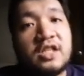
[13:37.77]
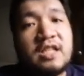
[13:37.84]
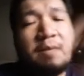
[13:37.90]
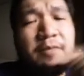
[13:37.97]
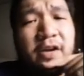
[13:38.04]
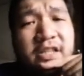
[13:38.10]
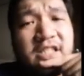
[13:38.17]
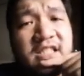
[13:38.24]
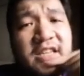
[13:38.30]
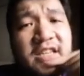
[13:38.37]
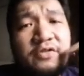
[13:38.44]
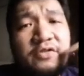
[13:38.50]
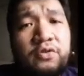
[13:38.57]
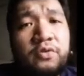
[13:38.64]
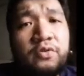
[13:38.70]
I probably just have
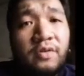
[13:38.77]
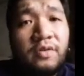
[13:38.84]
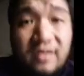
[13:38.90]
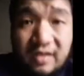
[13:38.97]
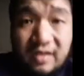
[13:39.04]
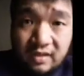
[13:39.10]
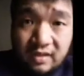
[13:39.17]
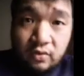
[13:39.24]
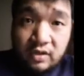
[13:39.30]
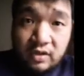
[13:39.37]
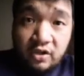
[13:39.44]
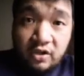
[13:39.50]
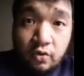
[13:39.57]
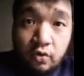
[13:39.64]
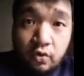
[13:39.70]
to do a
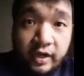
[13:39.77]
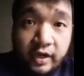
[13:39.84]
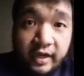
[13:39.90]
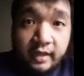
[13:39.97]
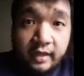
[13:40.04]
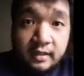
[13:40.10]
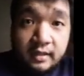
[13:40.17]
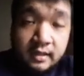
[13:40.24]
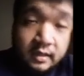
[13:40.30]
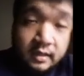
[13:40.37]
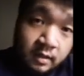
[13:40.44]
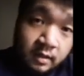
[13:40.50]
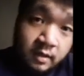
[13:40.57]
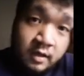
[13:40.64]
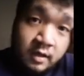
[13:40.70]
new quick edit
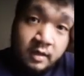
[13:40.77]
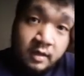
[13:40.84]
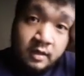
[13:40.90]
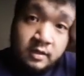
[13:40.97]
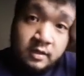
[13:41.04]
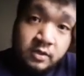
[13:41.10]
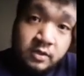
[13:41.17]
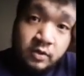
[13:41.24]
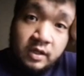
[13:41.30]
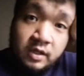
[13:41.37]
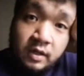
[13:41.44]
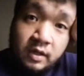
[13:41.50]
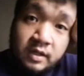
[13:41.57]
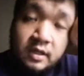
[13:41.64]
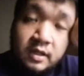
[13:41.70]

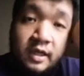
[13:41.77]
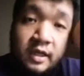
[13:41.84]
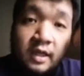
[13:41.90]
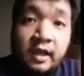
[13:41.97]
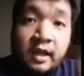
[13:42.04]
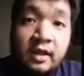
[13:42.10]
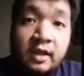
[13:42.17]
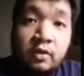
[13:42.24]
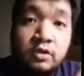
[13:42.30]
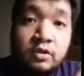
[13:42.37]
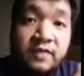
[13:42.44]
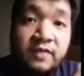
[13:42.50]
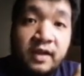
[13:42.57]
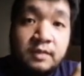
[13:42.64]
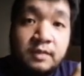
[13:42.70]
until I can get those
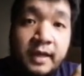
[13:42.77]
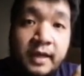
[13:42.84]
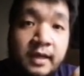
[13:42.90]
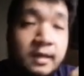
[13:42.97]
files back.